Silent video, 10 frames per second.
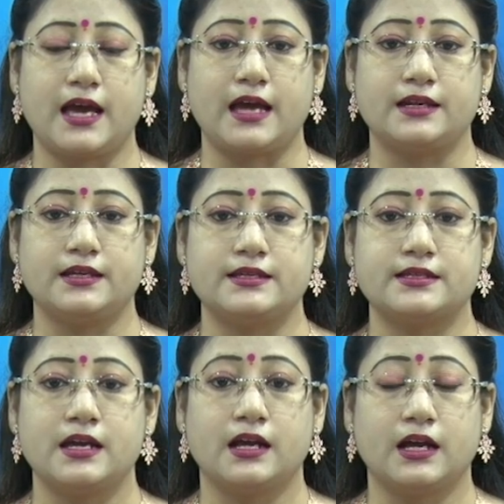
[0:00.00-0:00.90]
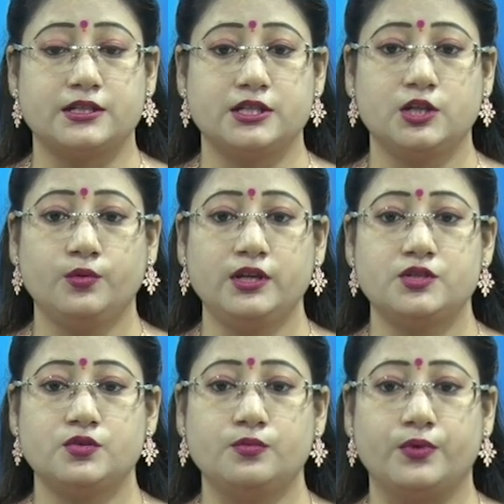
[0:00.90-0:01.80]
and is continuing
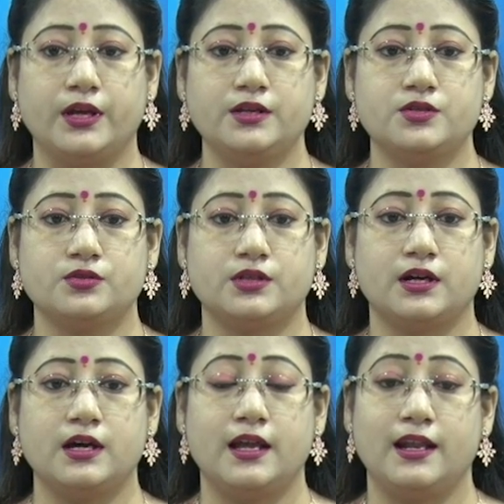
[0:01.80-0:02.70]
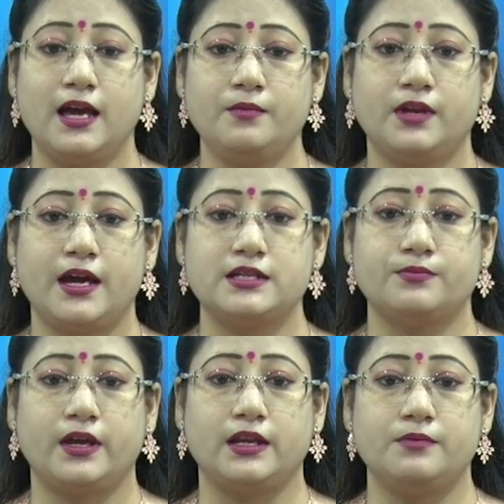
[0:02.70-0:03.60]
to bring to the limelight
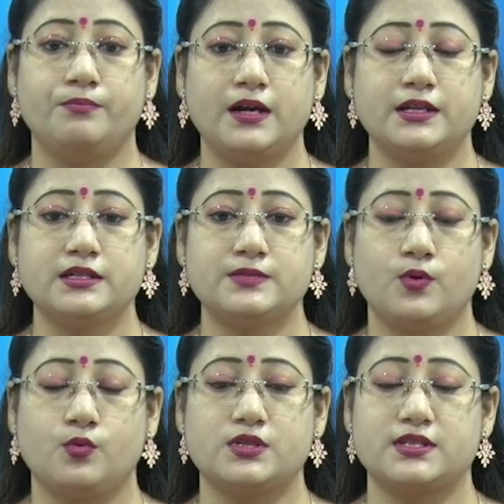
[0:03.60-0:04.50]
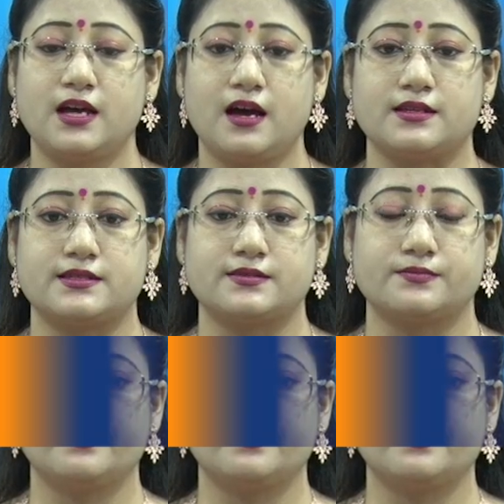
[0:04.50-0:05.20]
many budding sports stars.